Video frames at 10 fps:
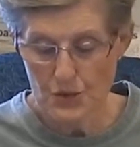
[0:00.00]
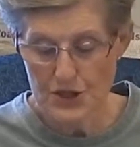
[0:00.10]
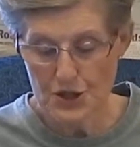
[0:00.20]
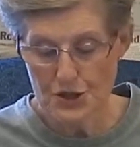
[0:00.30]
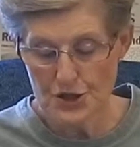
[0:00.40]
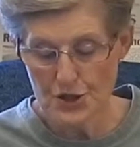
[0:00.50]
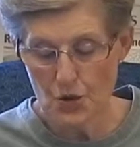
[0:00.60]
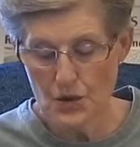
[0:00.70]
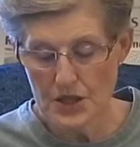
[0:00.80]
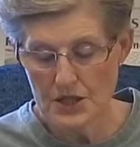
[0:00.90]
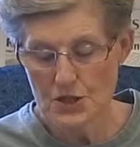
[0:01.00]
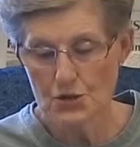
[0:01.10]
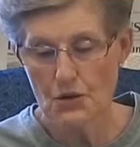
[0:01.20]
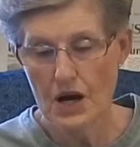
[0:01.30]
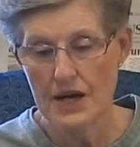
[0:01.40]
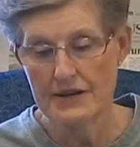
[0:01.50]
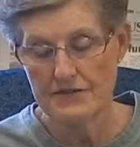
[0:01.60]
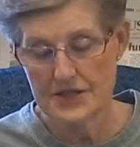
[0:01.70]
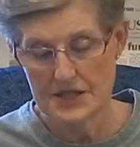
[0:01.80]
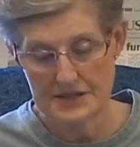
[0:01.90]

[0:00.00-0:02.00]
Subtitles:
which are so contrived